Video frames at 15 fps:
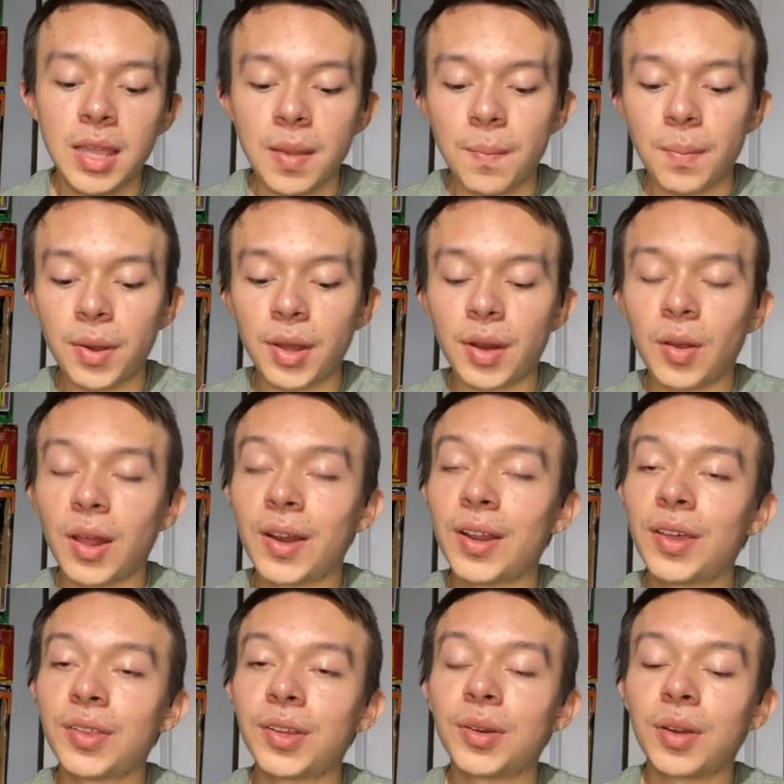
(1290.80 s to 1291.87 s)
But
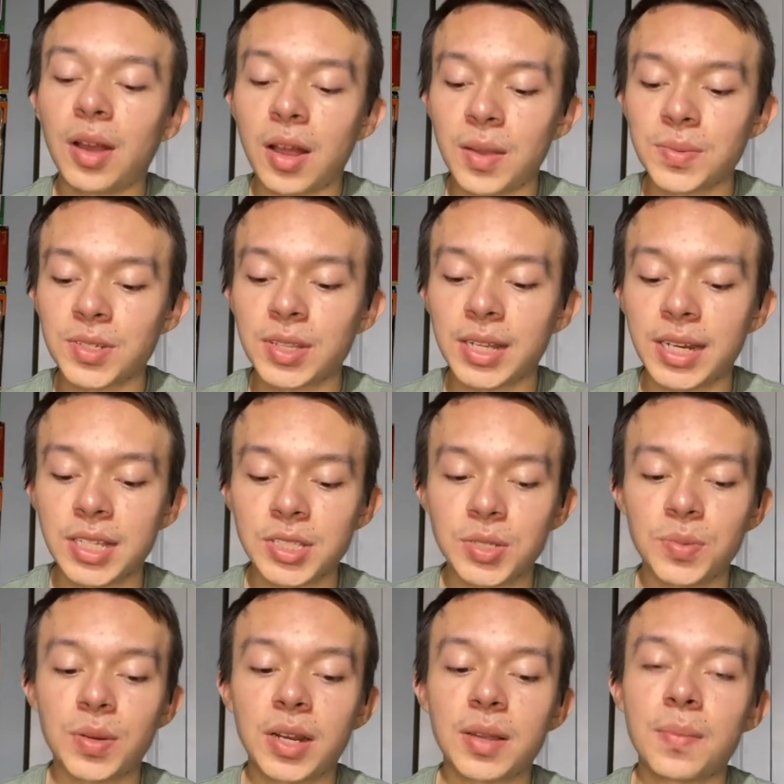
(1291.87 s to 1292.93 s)
another option that I do
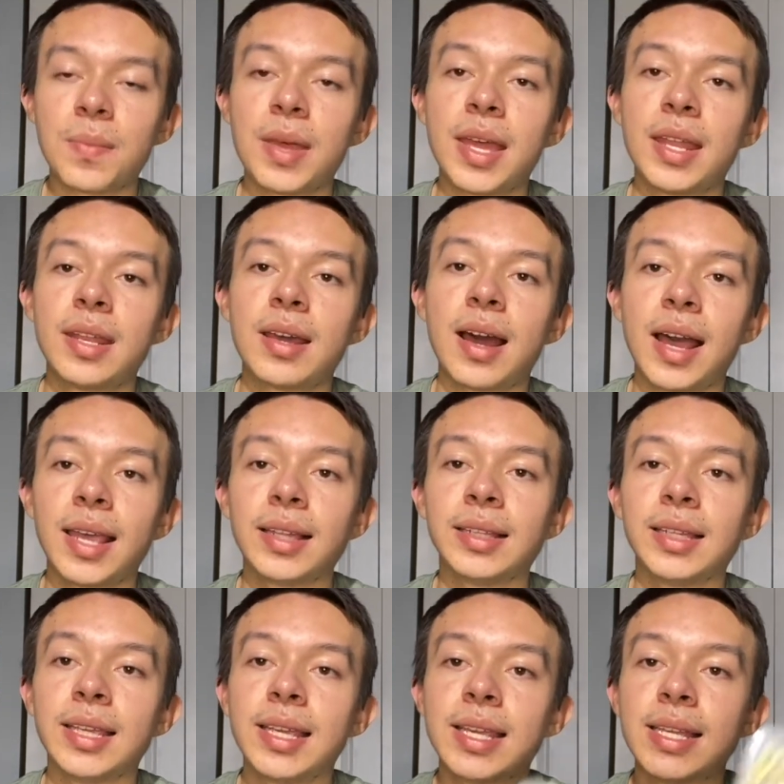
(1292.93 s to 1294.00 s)
recommend
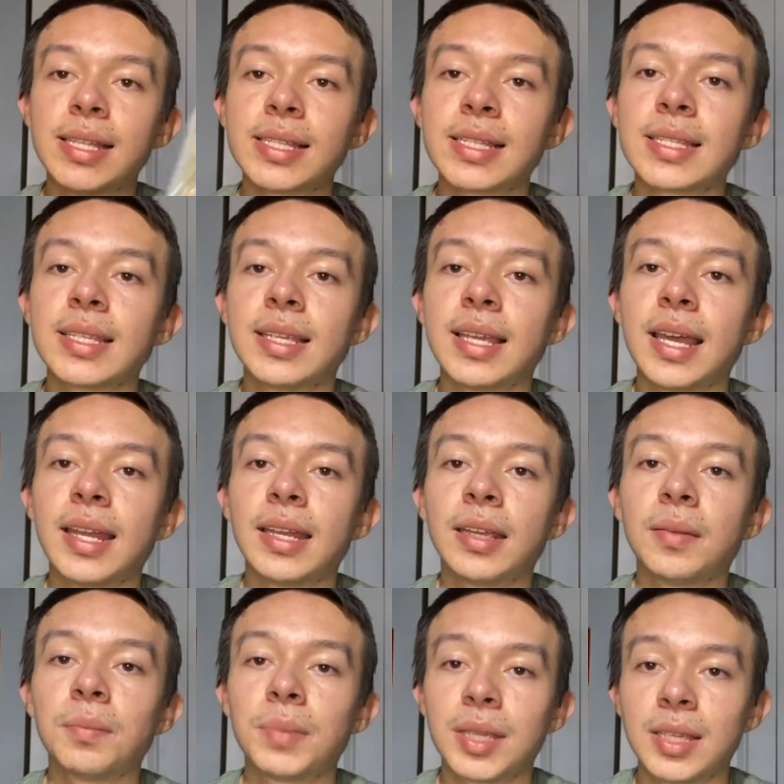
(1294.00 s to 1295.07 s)
highly is getting
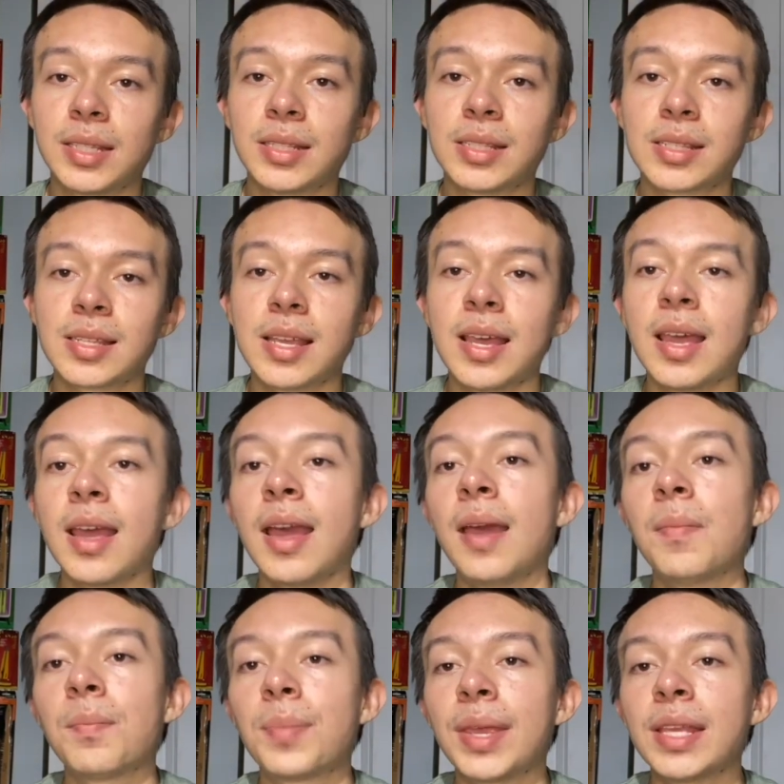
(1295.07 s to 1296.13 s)
pins,
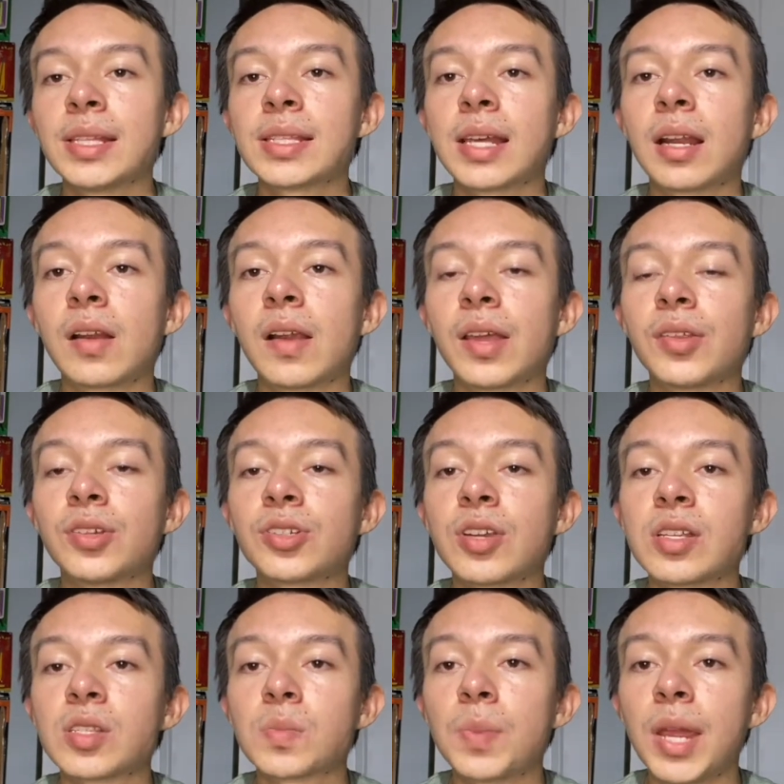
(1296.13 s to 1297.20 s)
and pins that are either
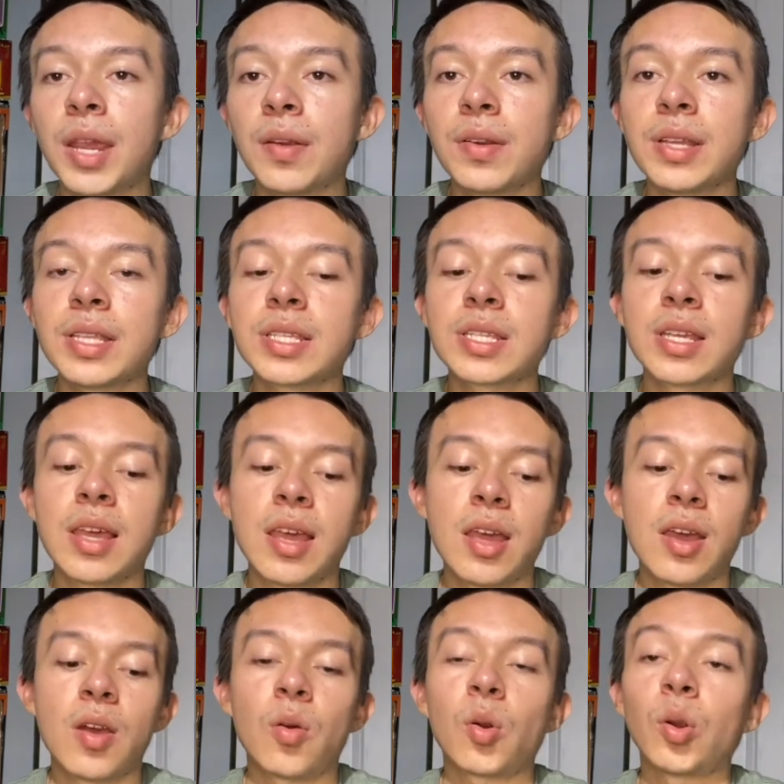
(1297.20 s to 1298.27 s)
transparent
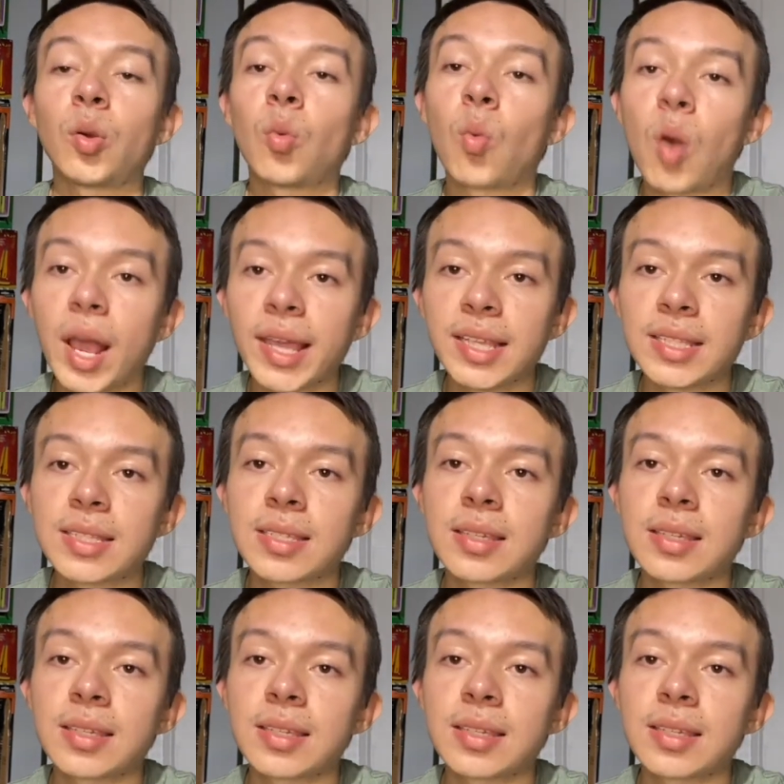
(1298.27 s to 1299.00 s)
or white